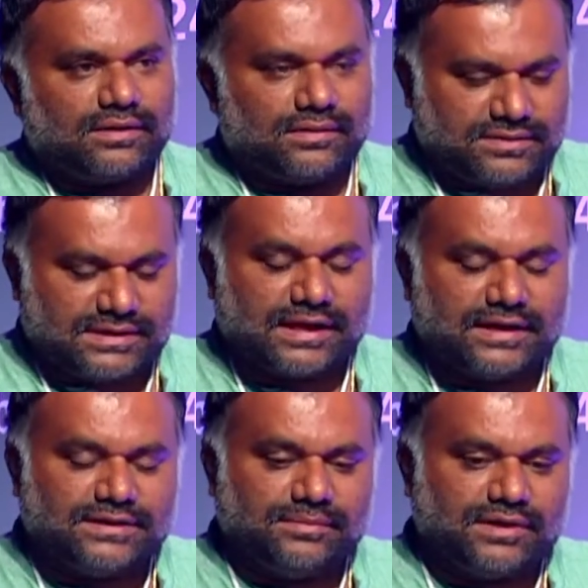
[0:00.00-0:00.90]
a
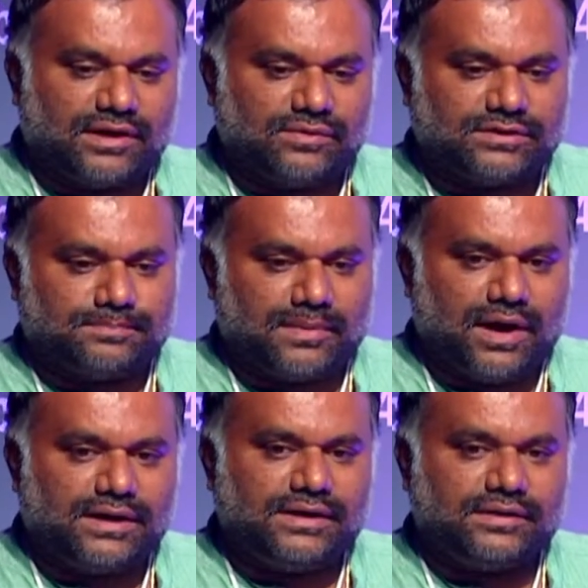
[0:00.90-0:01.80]
second seminar was
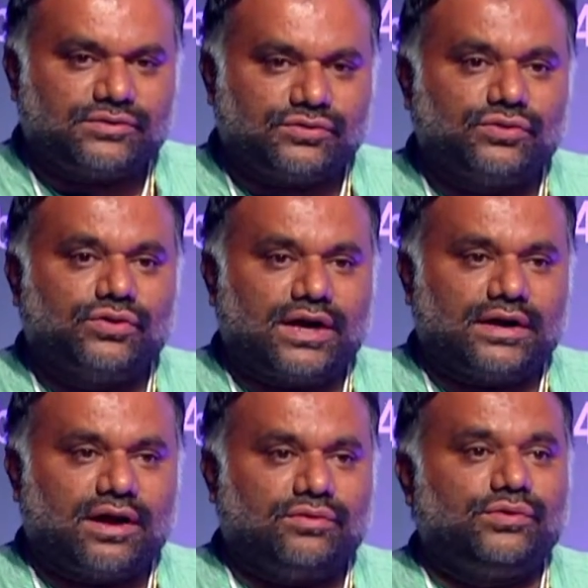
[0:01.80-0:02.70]
planned to look
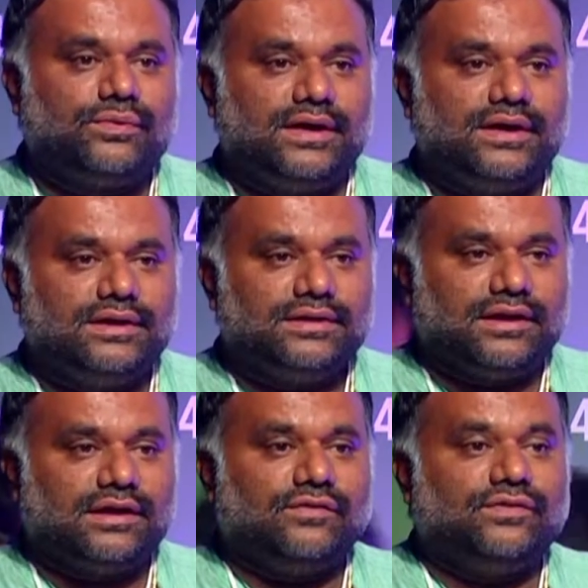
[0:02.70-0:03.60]
at how do we
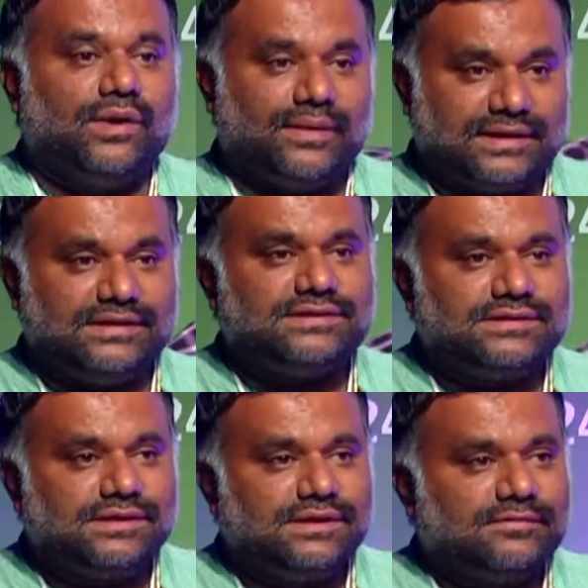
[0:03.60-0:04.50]
think of
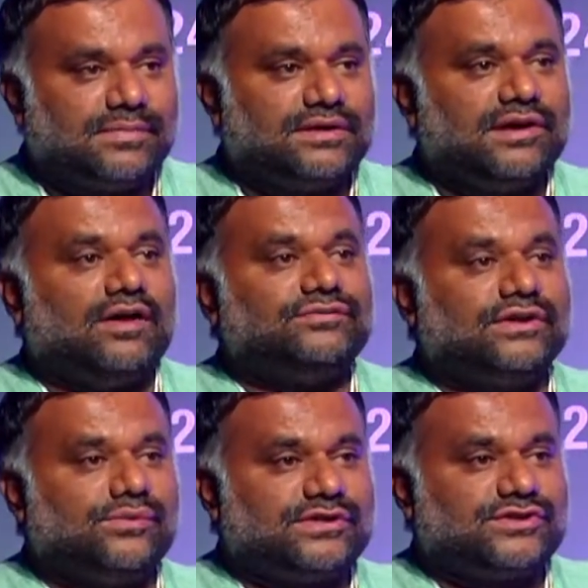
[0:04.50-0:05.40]
governance, because half the
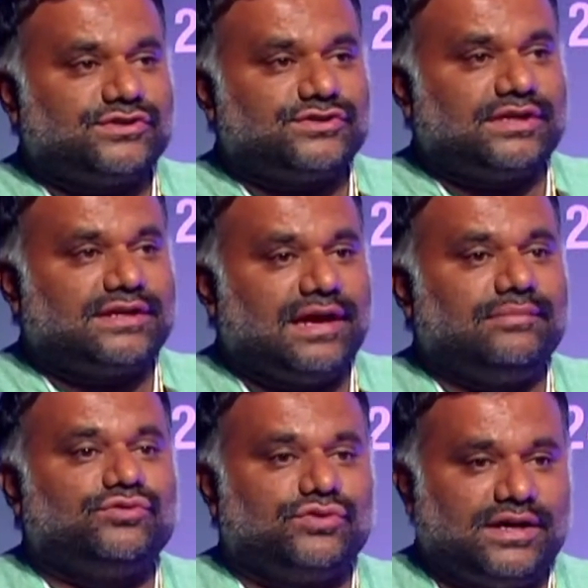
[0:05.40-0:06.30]
questions that
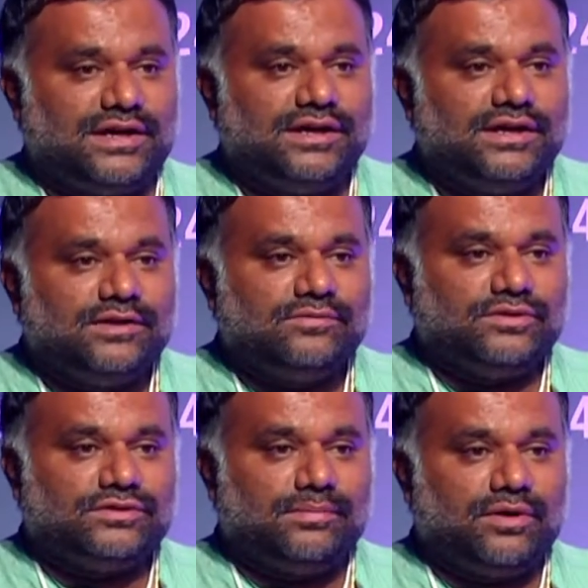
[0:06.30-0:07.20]
came today
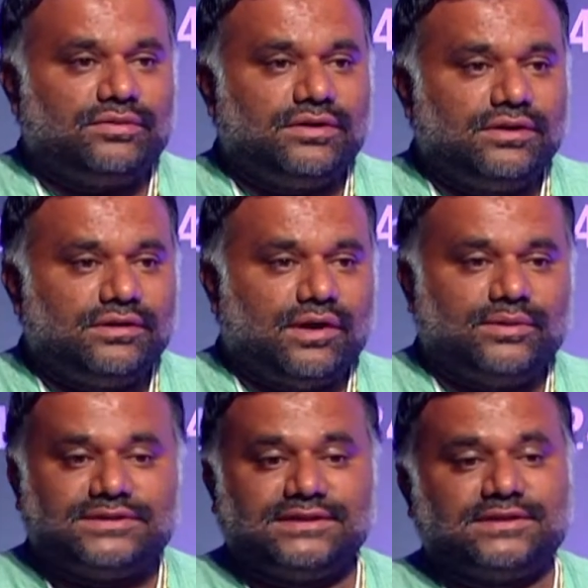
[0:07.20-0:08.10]
was about
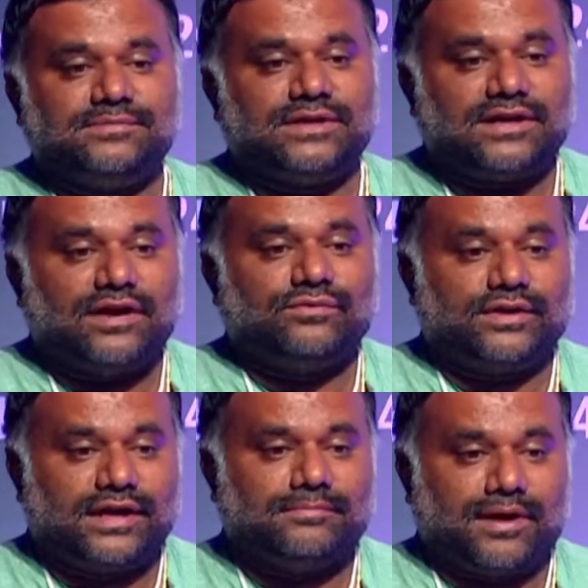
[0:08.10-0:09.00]
our systems are not
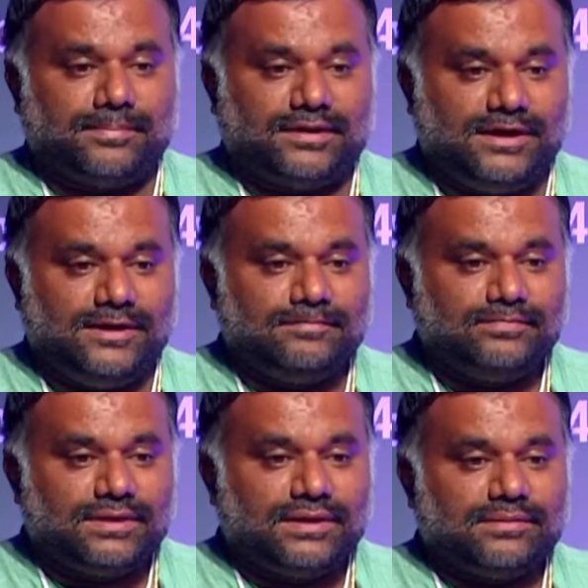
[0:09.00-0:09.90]
working properly,
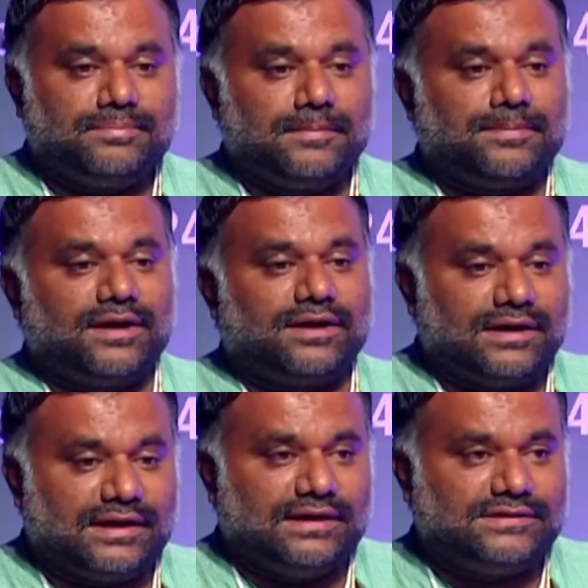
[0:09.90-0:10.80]
people are
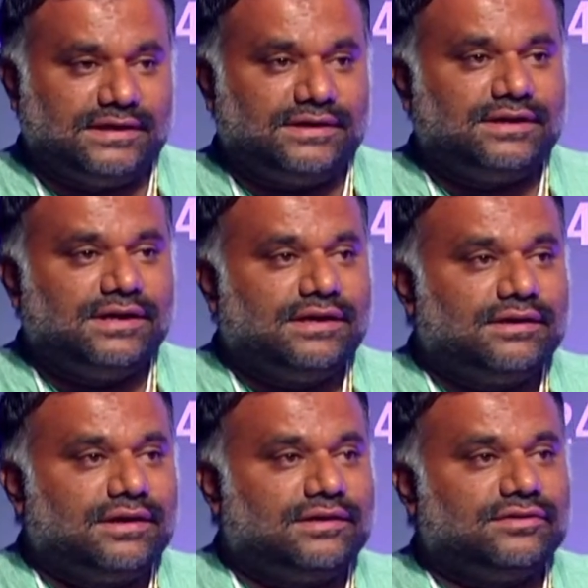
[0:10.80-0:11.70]
negligent,
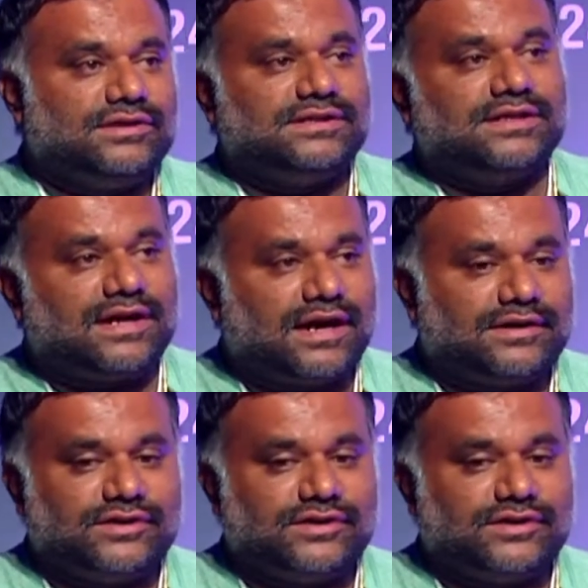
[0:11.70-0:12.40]
you know, these are not